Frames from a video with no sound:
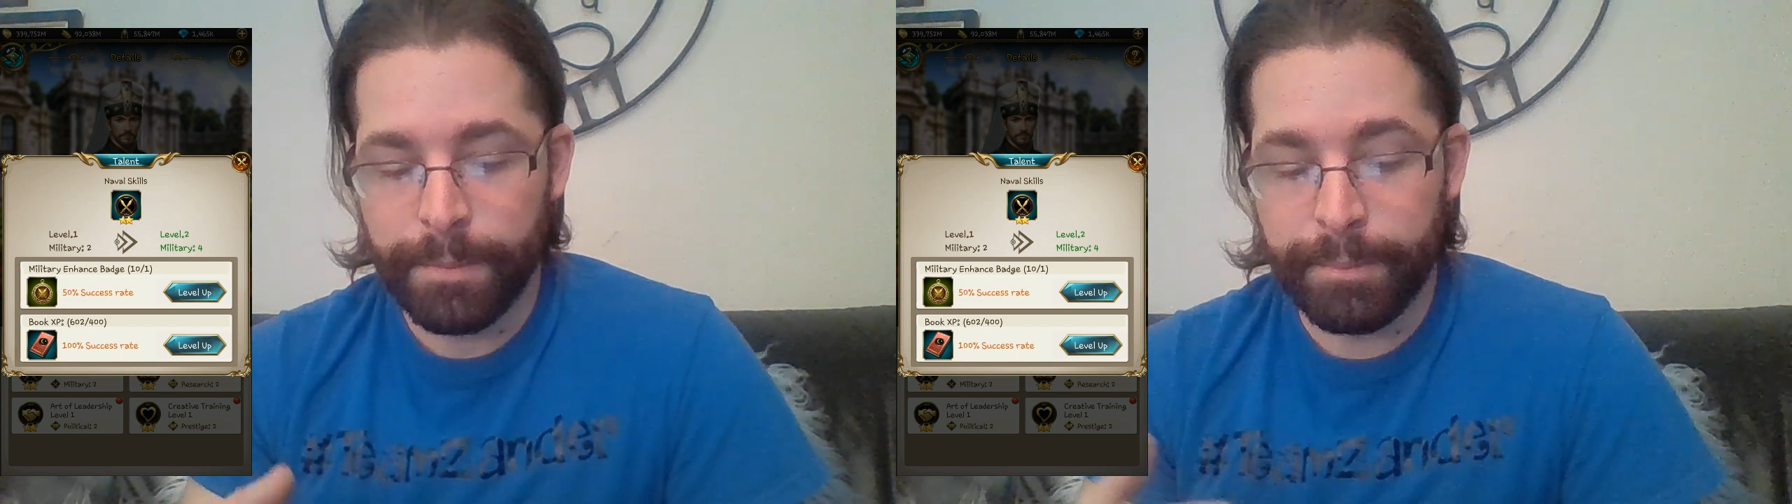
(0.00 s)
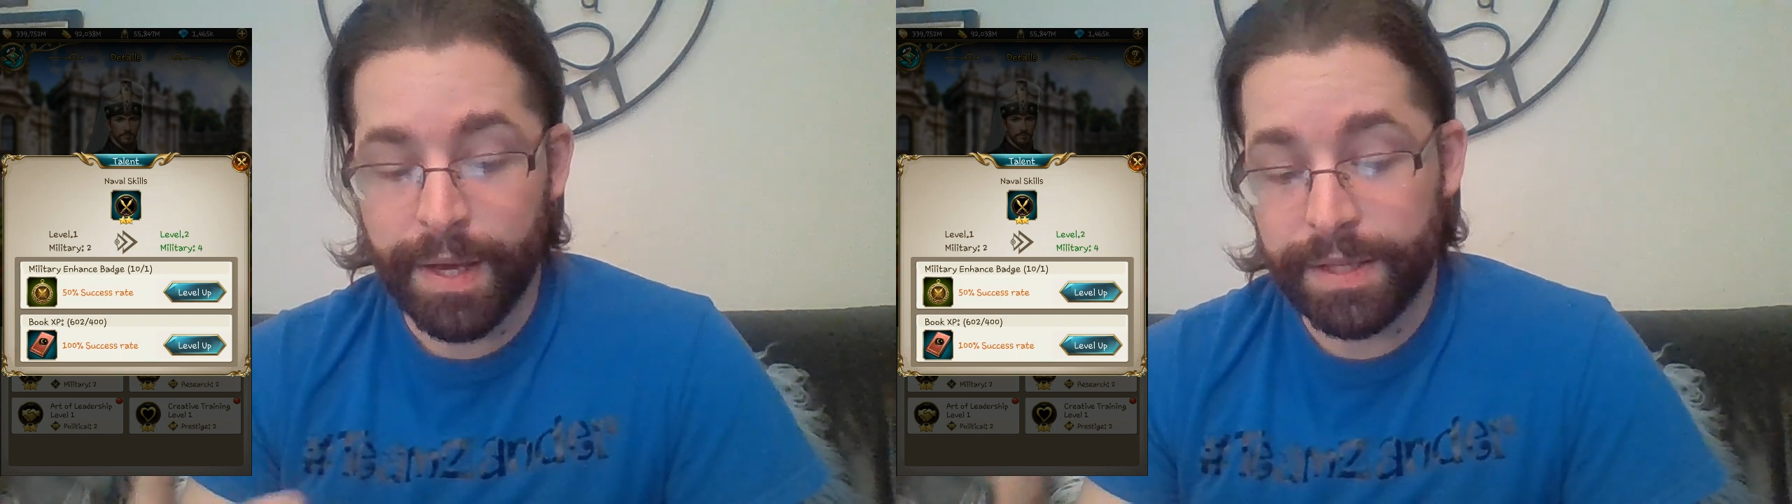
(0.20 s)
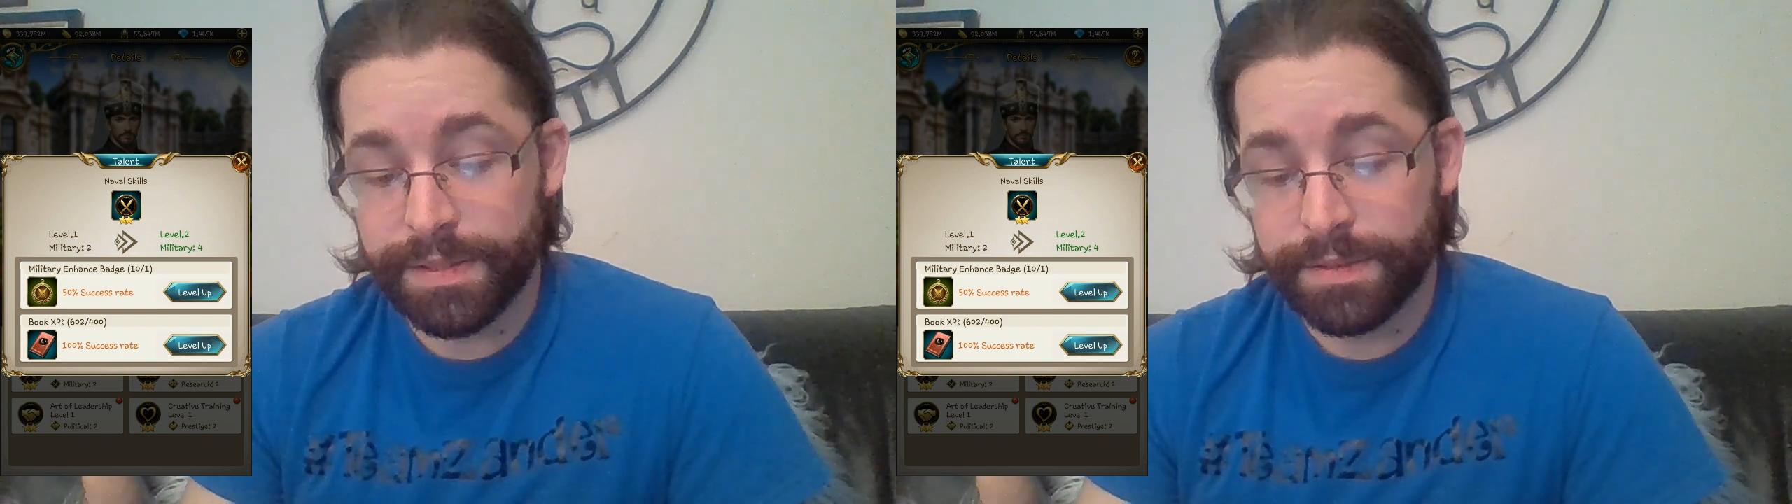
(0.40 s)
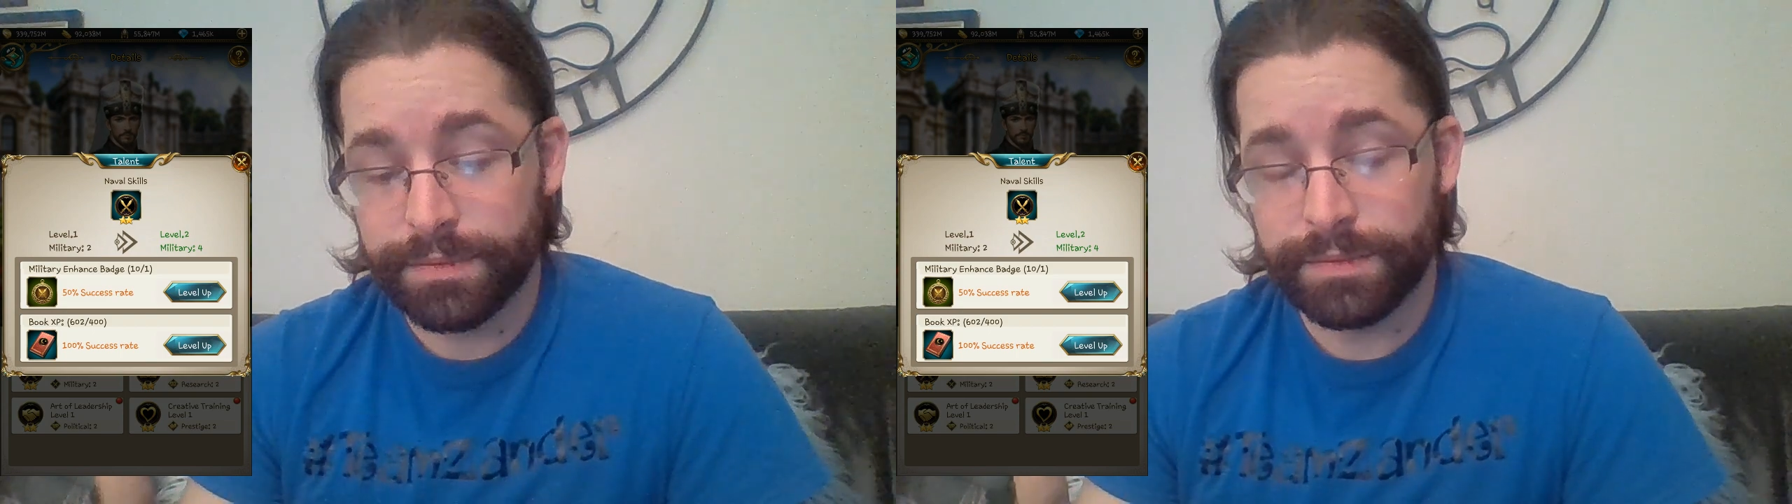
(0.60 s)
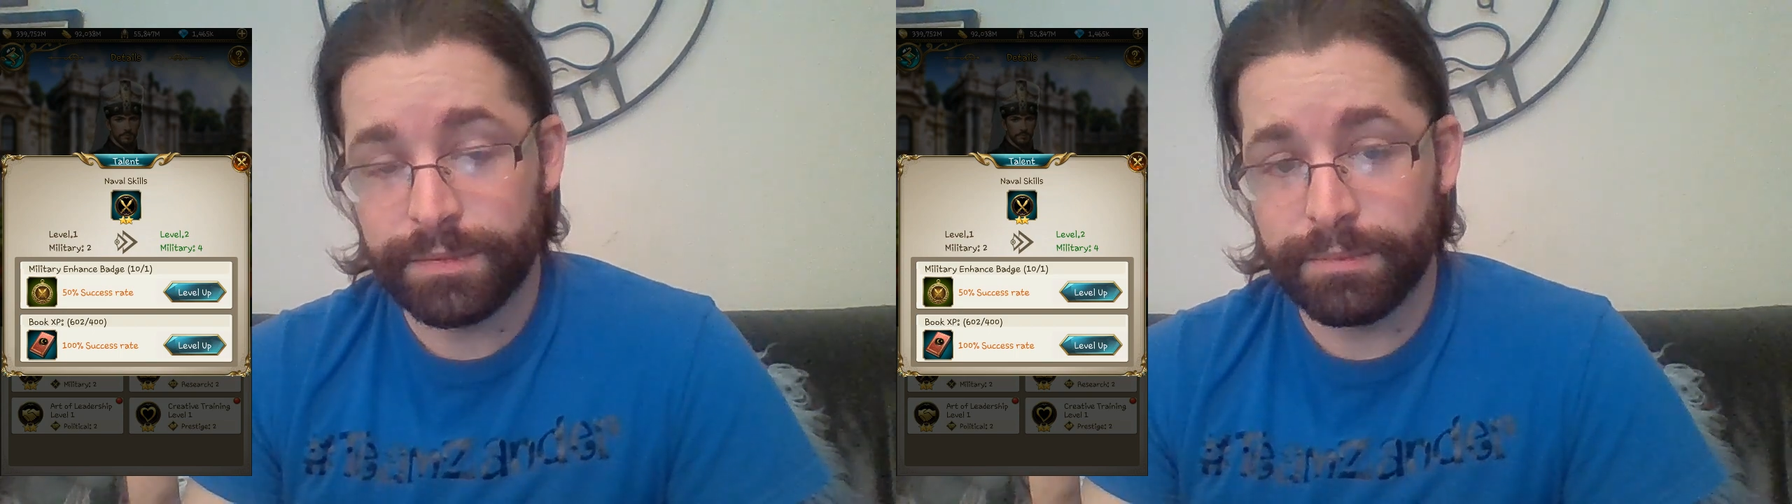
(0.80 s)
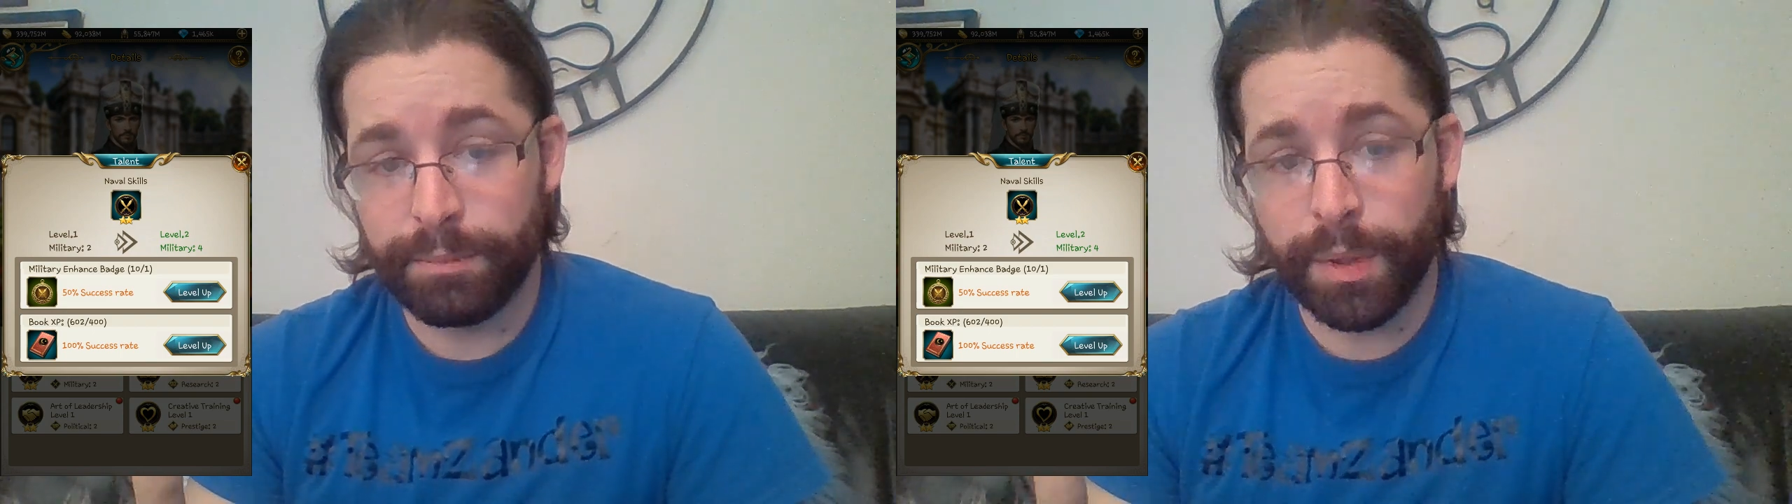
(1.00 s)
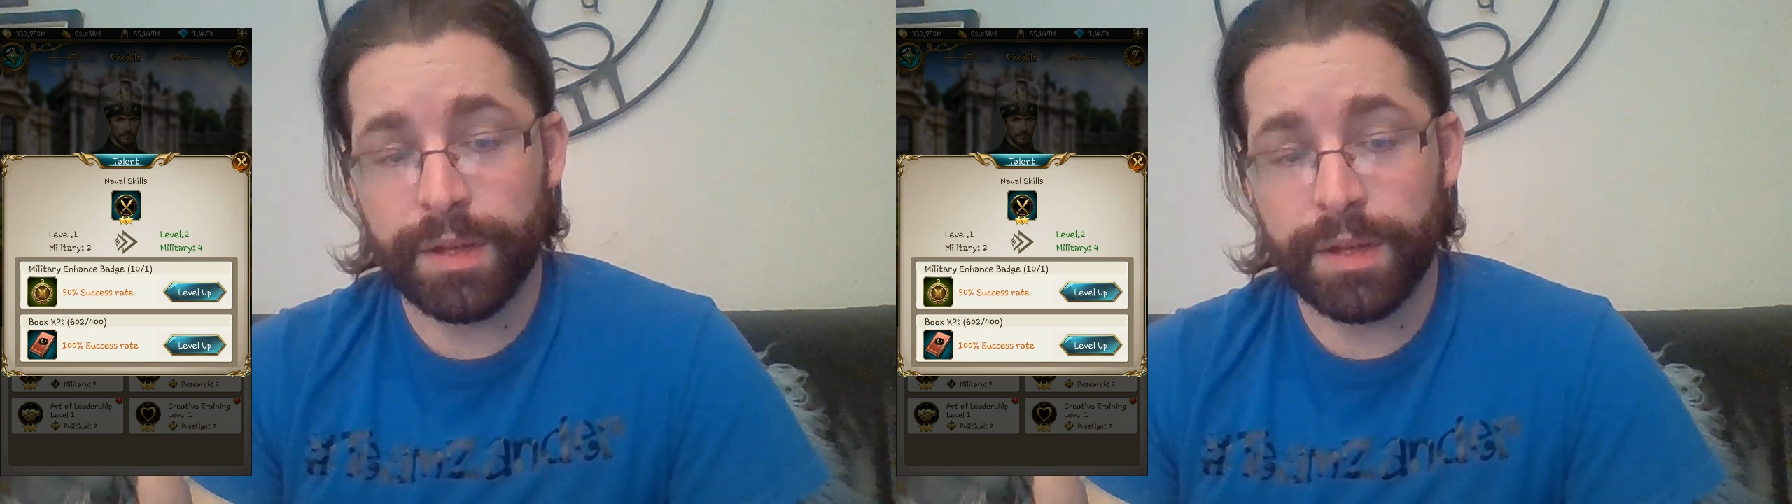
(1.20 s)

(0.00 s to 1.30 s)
but book